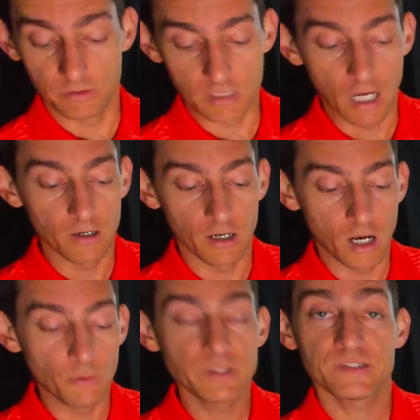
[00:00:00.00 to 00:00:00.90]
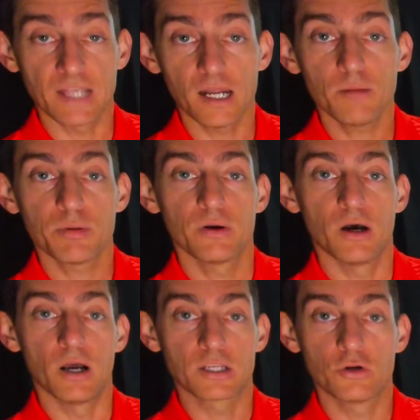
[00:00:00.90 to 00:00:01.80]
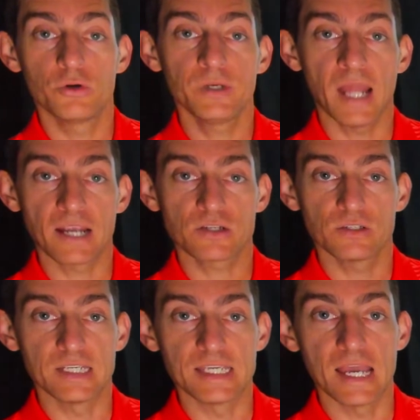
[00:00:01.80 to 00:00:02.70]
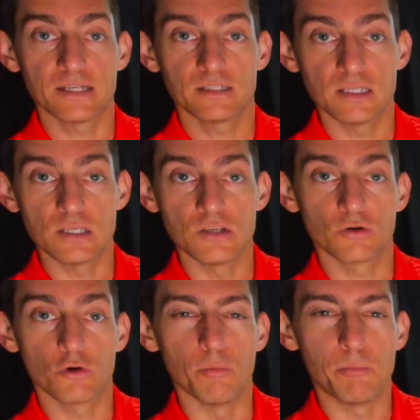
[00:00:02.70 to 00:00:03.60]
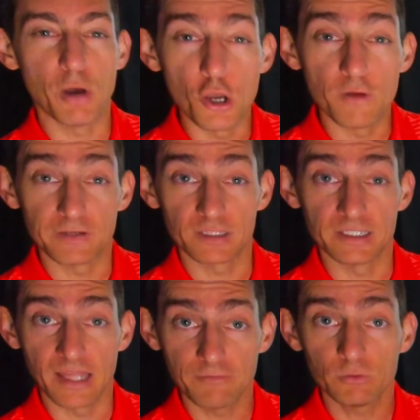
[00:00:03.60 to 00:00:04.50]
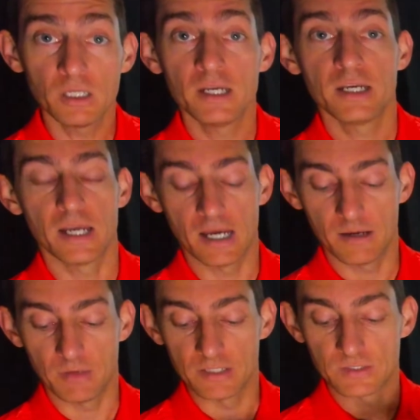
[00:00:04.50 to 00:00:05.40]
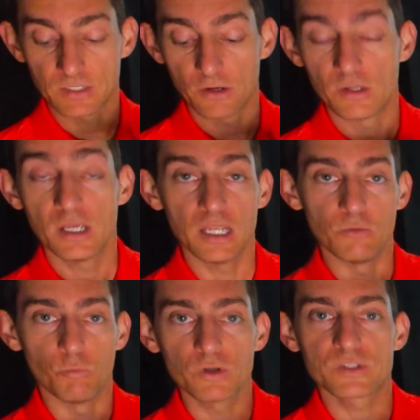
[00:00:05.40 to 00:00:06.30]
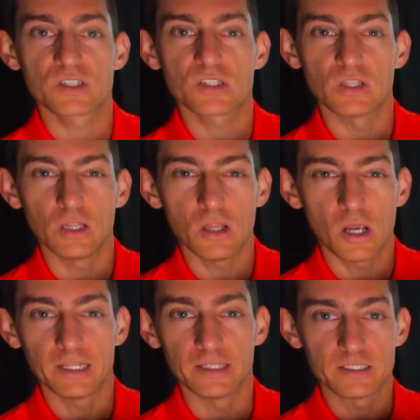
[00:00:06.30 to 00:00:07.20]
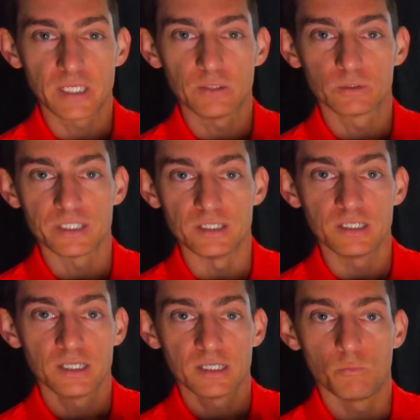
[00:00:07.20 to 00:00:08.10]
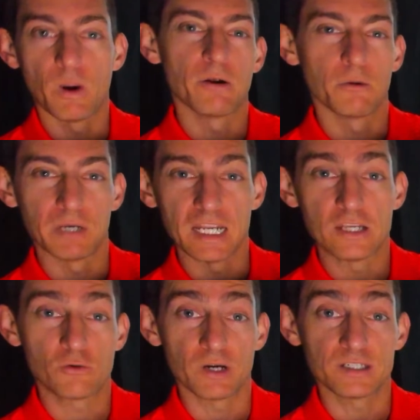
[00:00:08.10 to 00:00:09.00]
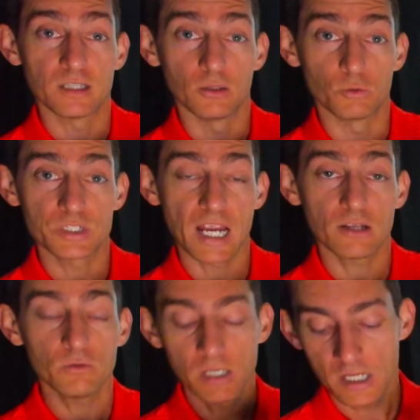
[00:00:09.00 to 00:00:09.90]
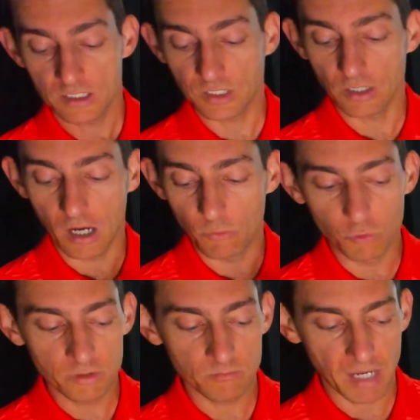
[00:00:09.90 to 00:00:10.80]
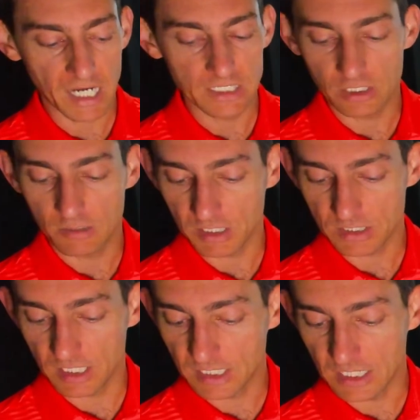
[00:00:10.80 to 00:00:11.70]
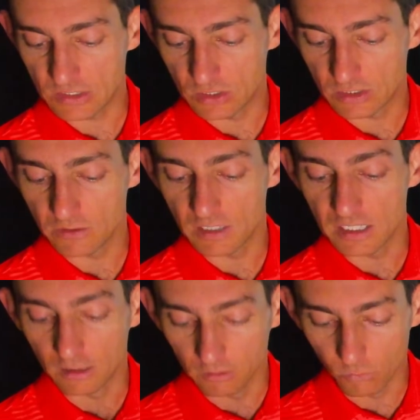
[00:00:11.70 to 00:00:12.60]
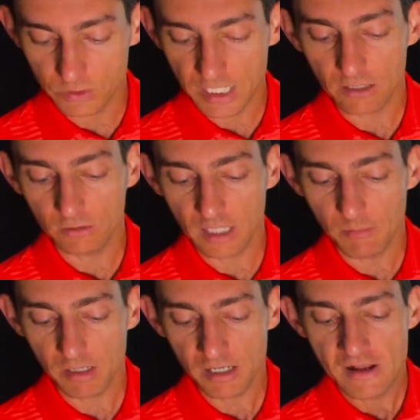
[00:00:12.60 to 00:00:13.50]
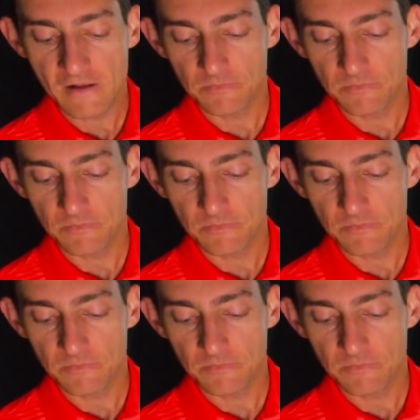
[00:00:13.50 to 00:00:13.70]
the Owen setup, I couldn't actually get the Uneekor perfectly level. And so it was slightly tilted where it would increase the launch angle. So I wouldn't pay too much attention to the launch angle number.